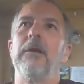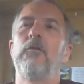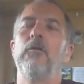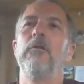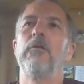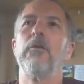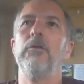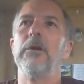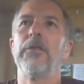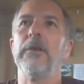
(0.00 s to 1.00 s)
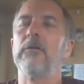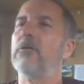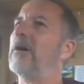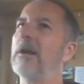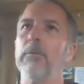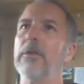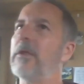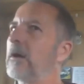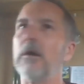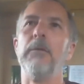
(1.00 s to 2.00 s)
as soon as the real thing's available,
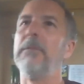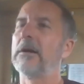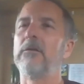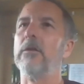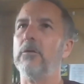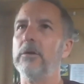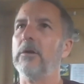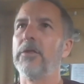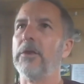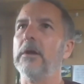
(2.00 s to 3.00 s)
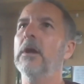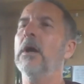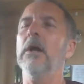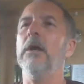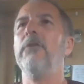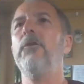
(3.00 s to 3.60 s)
they're going back to the real thing. If